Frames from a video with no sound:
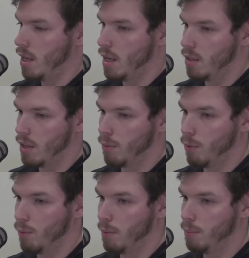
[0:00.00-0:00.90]
And
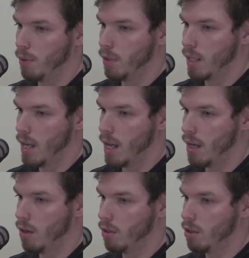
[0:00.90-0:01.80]
we've been building
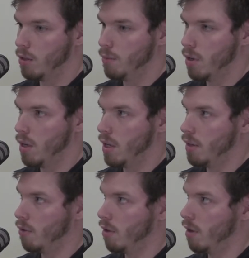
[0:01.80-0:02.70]
our
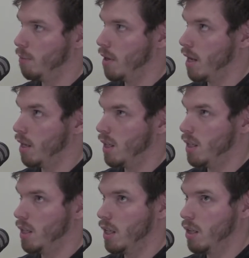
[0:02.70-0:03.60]
community for about a
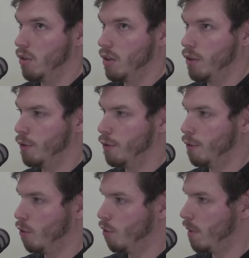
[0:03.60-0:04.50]
year and
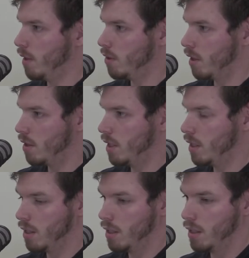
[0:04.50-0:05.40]
4 months, I
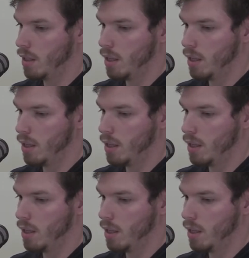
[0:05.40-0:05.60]
think.